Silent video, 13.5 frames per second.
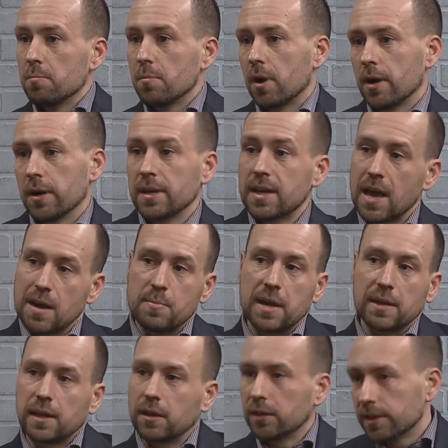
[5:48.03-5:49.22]
Again,
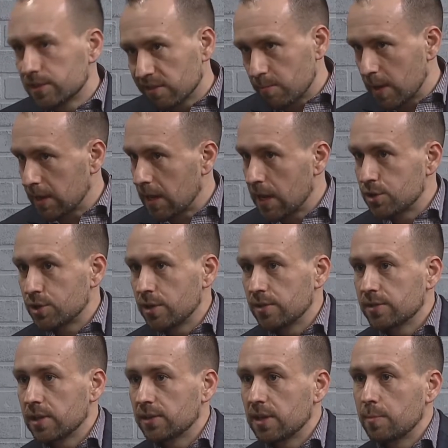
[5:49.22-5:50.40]
make that list of
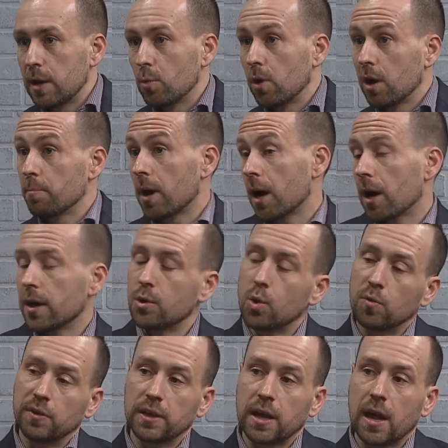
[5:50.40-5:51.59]
medications that they may want to buy
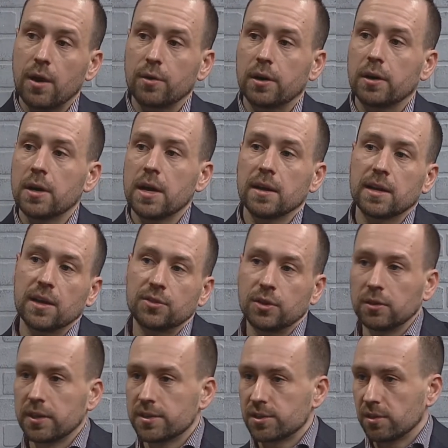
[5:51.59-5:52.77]
over the counter, get their
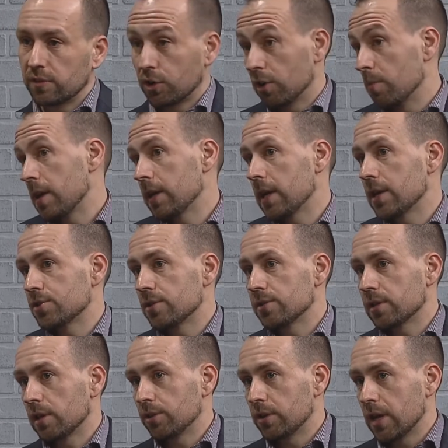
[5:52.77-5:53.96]
list of current medications
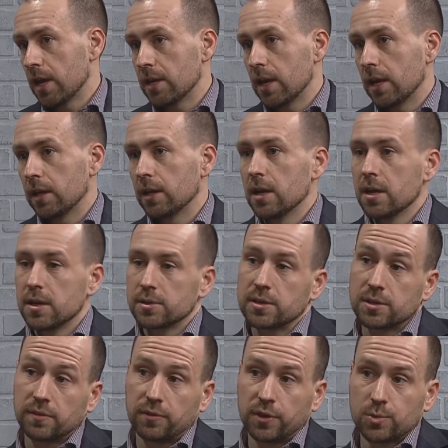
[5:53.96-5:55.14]
that they're taking. So
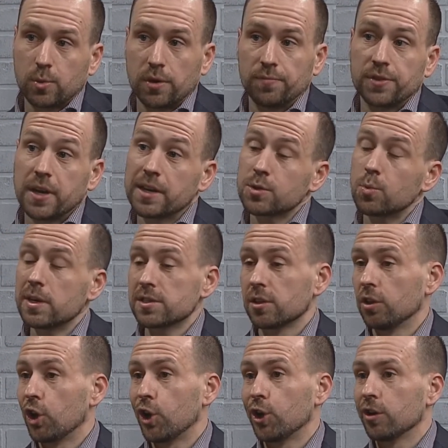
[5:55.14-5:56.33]
that's the first one. The next one is
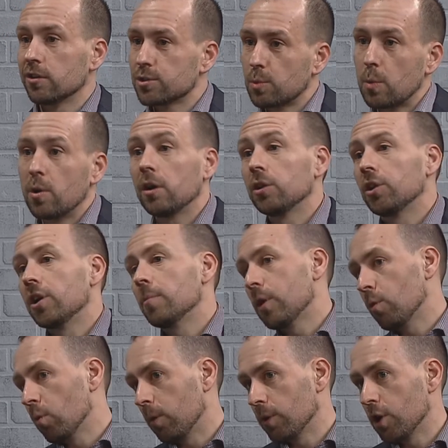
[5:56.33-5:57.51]
learn. So we want to learn
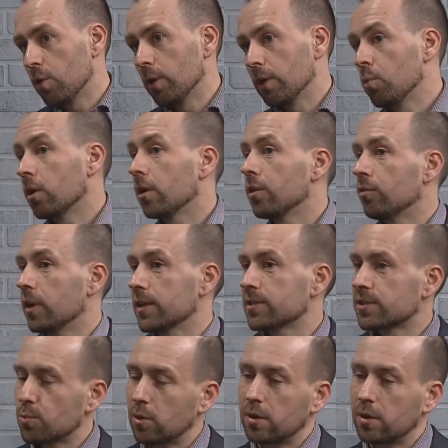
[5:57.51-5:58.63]
about where we're going. What are the risks?